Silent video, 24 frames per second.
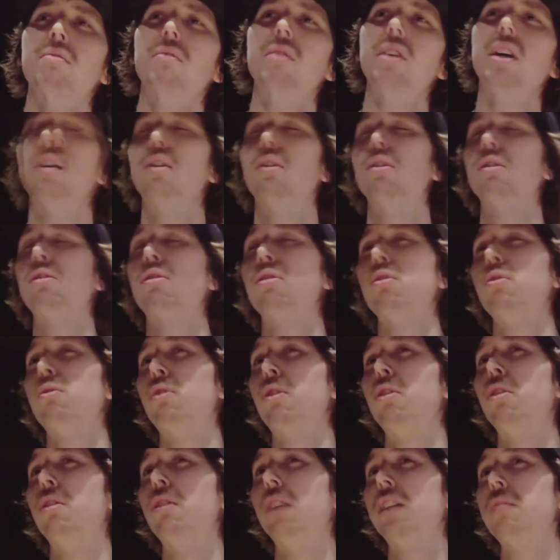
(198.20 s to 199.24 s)
And also
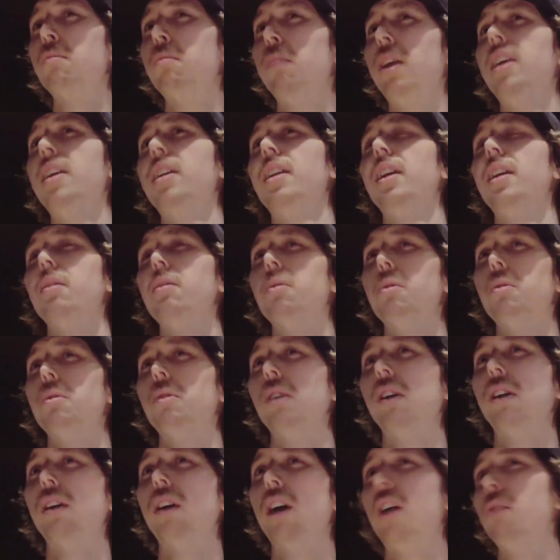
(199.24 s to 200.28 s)
for explaining
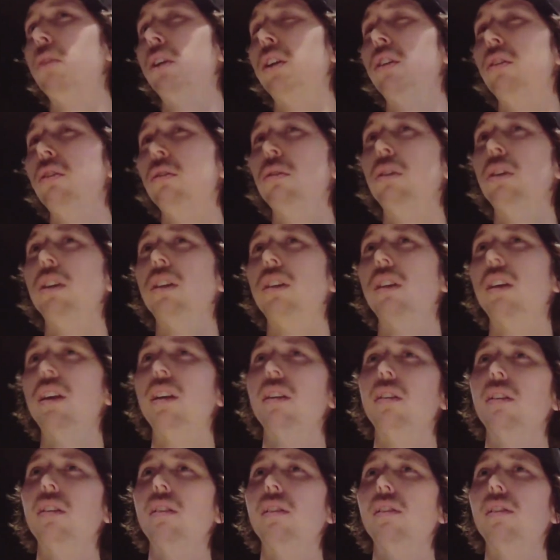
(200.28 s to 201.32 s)
how we can do
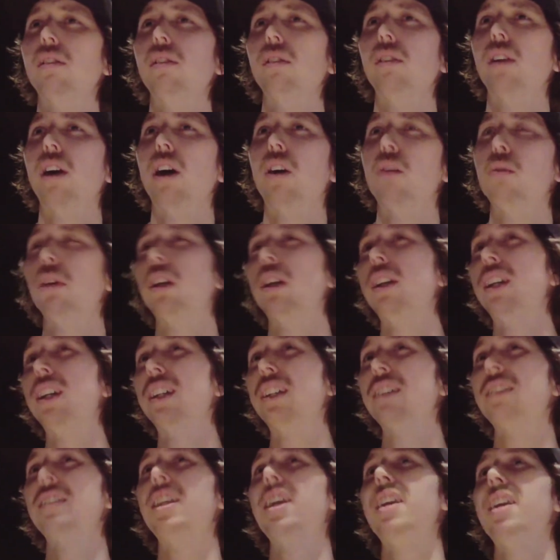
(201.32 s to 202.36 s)
it and how we
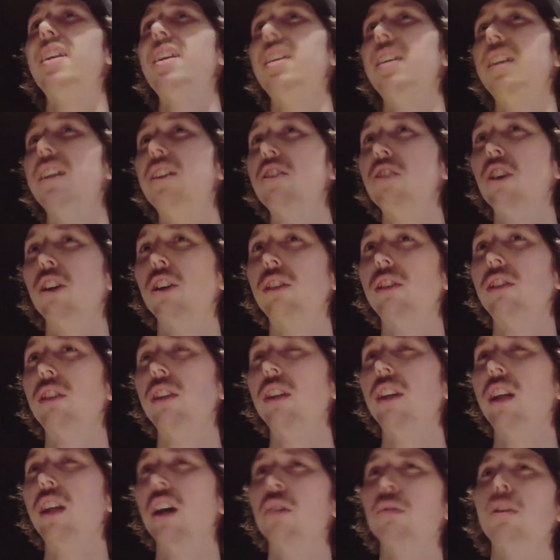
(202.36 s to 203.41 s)
can extend the shot
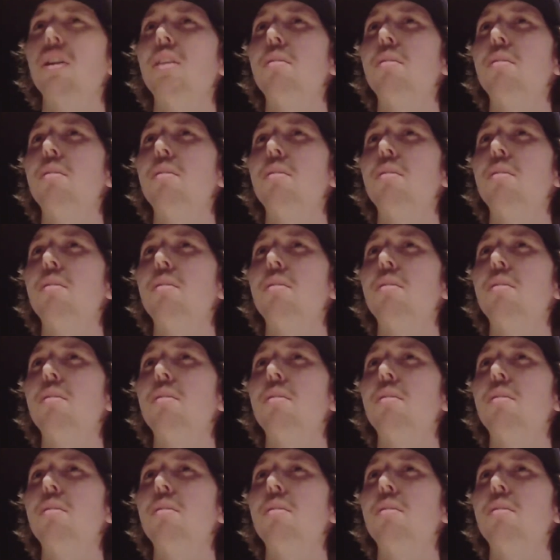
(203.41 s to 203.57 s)
and how we